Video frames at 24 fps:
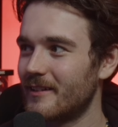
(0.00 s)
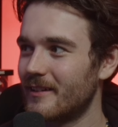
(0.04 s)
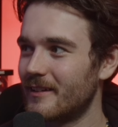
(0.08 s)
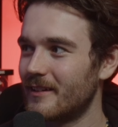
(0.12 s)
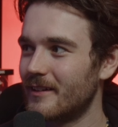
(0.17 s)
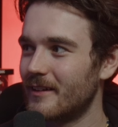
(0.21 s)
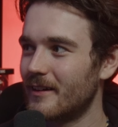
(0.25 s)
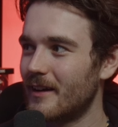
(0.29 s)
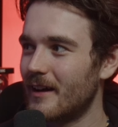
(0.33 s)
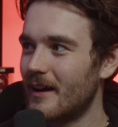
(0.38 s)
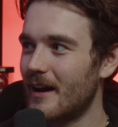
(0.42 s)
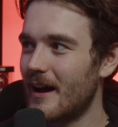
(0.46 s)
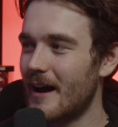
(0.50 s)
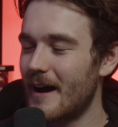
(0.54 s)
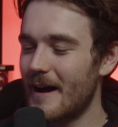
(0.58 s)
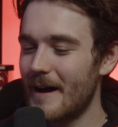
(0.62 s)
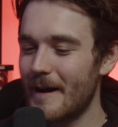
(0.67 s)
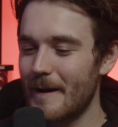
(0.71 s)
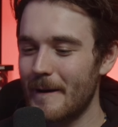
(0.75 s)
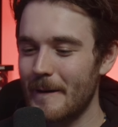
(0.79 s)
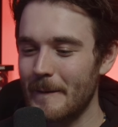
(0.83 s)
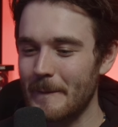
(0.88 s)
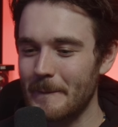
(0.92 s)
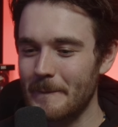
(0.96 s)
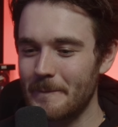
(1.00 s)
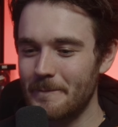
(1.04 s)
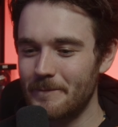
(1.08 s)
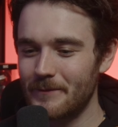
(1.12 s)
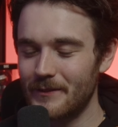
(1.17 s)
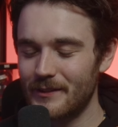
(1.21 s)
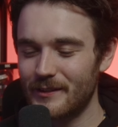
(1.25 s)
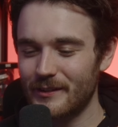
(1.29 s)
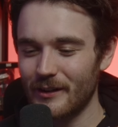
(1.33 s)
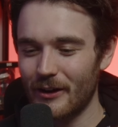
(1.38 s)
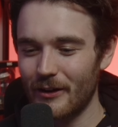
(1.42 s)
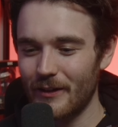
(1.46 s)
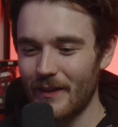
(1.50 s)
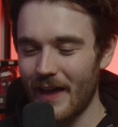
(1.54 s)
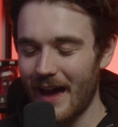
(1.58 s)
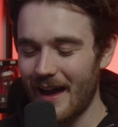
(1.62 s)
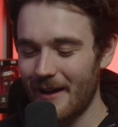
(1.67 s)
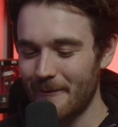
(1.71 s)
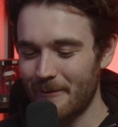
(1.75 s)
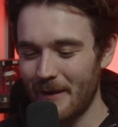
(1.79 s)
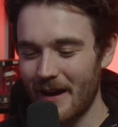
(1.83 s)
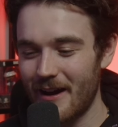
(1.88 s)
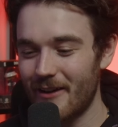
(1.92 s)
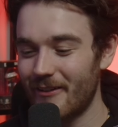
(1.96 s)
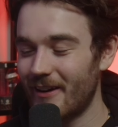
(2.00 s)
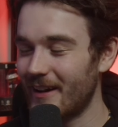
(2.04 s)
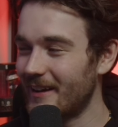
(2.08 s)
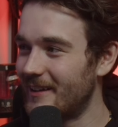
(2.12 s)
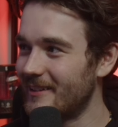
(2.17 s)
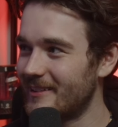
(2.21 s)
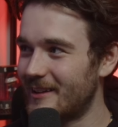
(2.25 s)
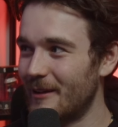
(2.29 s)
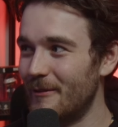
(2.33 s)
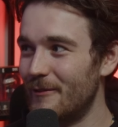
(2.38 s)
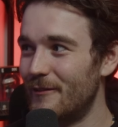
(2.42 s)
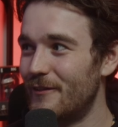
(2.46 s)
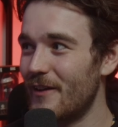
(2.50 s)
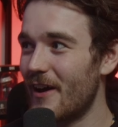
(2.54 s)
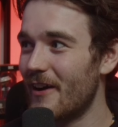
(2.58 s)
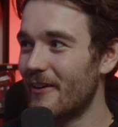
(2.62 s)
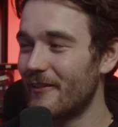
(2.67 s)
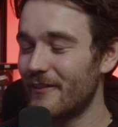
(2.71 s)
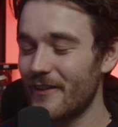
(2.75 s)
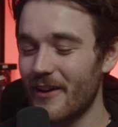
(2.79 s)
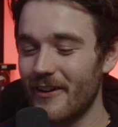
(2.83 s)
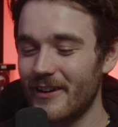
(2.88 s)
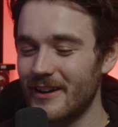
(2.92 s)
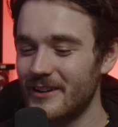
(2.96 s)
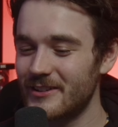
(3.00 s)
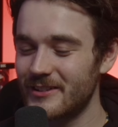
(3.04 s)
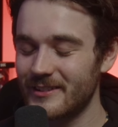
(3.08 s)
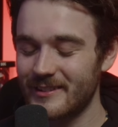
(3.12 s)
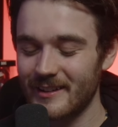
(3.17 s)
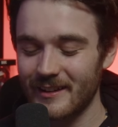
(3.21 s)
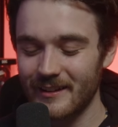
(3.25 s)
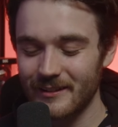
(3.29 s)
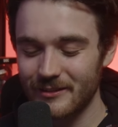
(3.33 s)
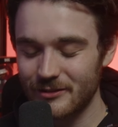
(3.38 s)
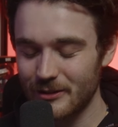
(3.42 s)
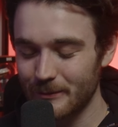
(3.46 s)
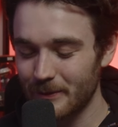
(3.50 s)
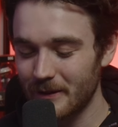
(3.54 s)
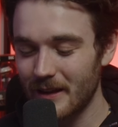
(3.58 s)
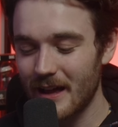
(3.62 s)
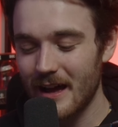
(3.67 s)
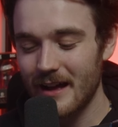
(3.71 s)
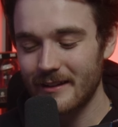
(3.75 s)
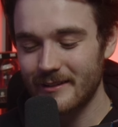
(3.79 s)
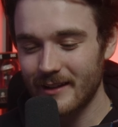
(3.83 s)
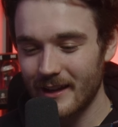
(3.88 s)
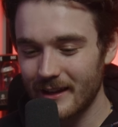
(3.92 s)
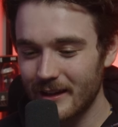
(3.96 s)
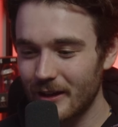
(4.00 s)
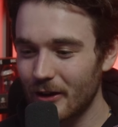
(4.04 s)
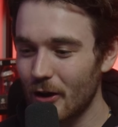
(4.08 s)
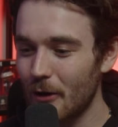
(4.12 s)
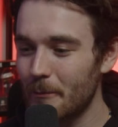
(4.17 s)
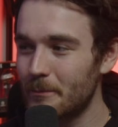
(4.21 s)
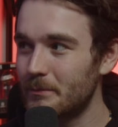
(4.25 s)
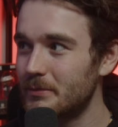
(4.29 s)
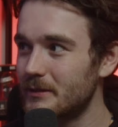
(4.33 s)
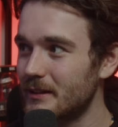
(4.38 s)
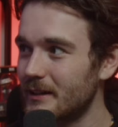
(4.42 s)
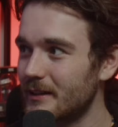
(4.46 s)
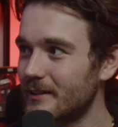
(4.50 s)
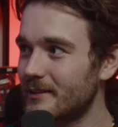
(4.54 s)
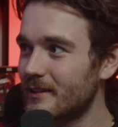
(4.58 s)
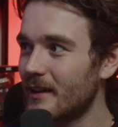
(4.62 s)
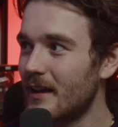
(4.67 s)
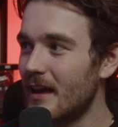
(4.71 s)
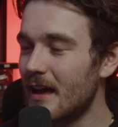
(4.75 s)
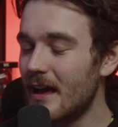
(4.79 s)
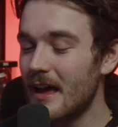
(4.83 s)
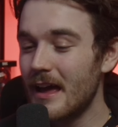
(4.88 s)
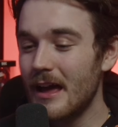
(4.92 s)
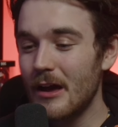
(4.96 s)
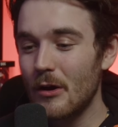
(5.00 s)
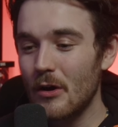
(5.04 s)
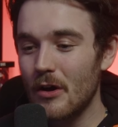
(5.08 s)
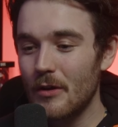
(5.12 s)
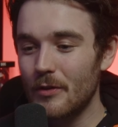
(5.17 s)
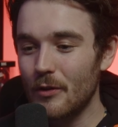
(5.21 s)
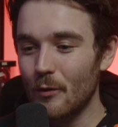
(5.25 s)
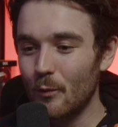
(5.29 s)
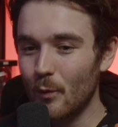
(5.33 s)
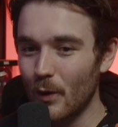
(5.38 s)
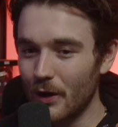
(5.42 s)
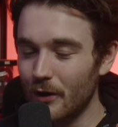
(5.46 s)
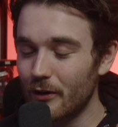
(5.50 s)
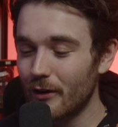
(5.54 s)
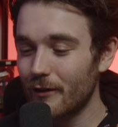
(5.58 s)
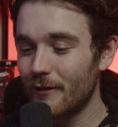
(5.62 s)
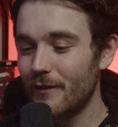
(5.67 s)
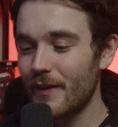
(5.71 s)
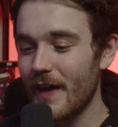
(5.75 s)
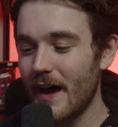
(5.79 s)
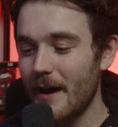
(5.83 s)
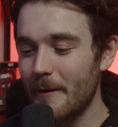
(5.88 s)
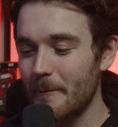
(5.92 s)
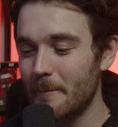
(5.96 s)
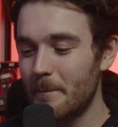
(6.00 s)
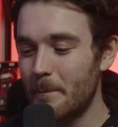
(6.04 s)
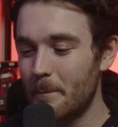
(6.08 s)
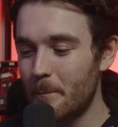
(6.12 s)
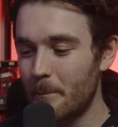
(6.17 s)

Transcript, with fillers: Mm. Um, so that power rank is going to be very, very interesting. Triple R taking on Bliss the winner of that